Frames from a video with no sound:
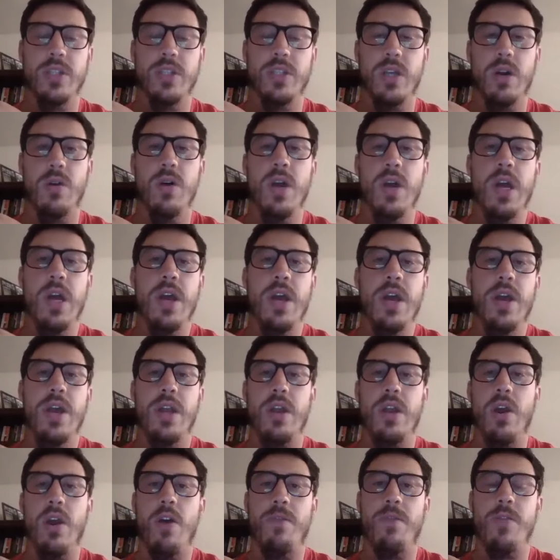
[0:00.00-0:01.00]
So,
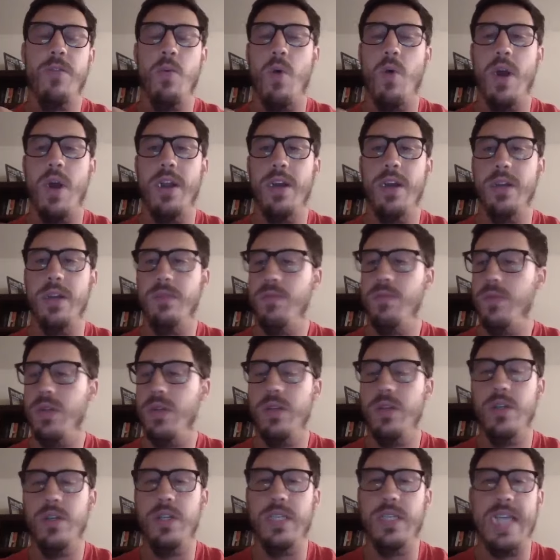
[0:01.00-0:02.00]
if you want to
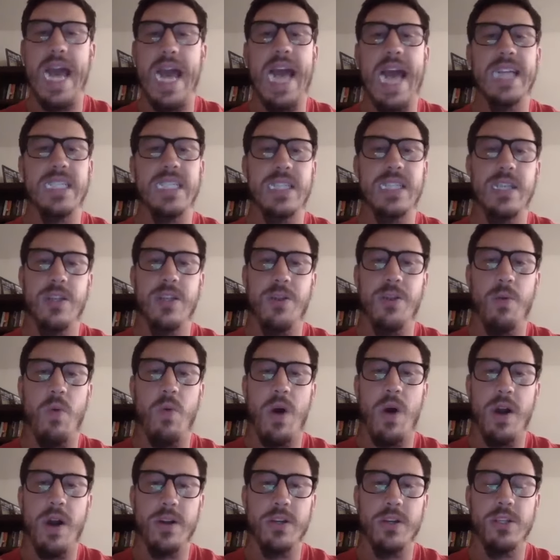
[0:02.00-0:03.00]
test the
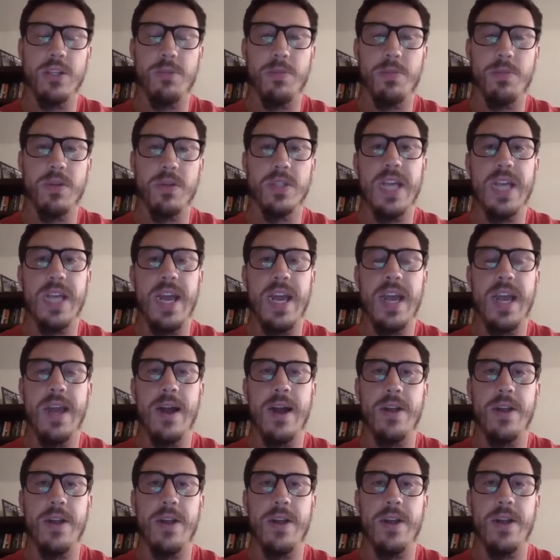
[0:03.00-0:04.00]
waters per se
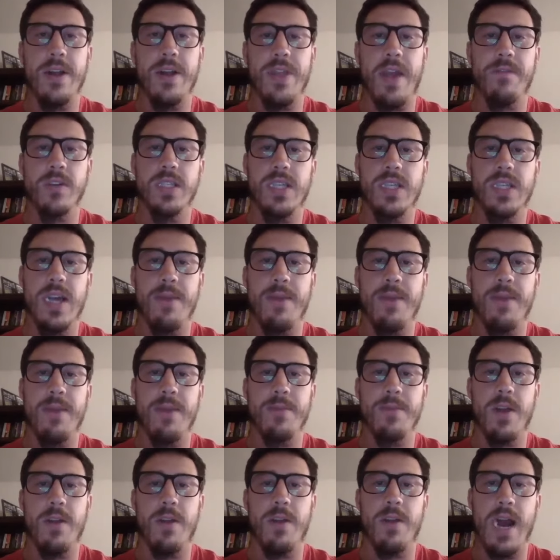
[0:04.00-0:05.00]
on that first
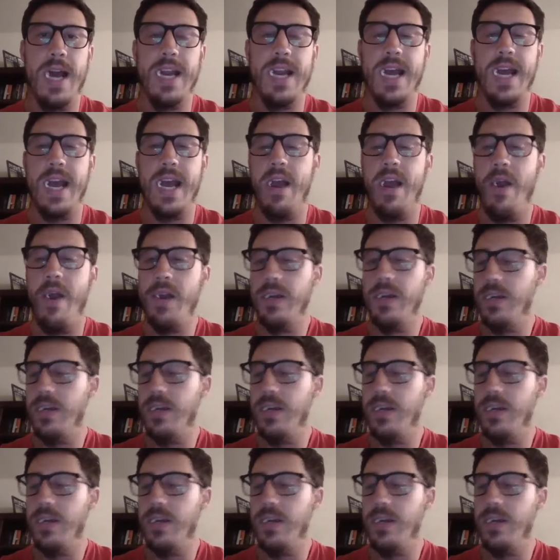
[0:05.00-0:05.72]
attempt on Friday